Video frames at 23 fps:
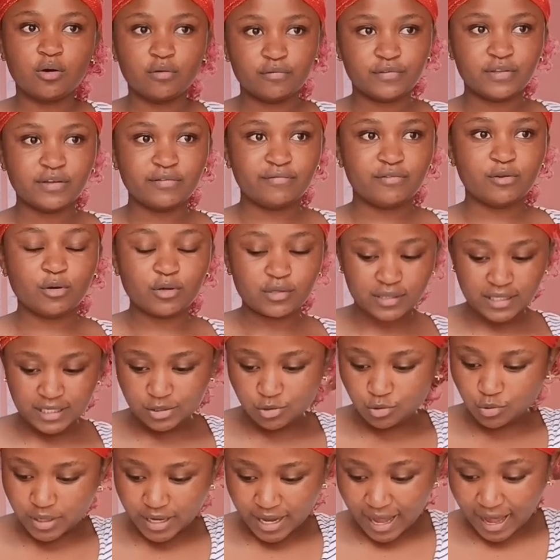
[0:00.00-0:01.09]
of the vlog
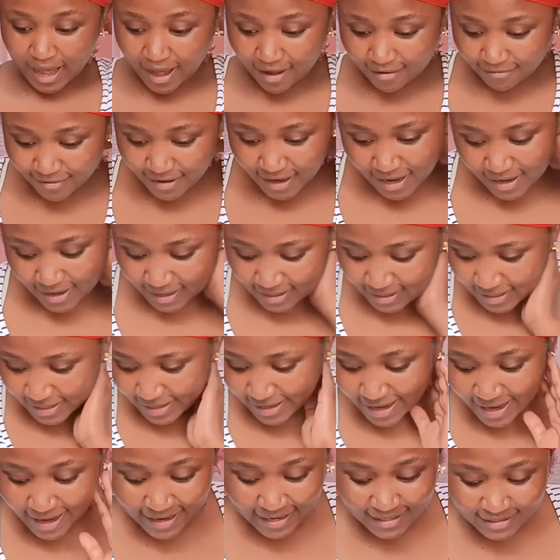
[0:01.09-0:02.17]
that we have
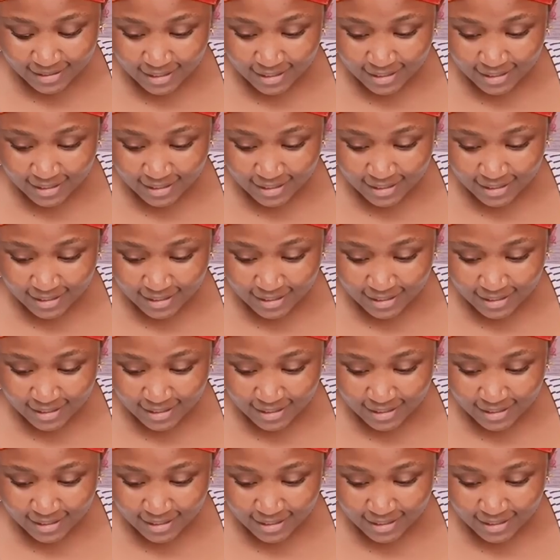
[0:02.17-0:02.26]
currently and i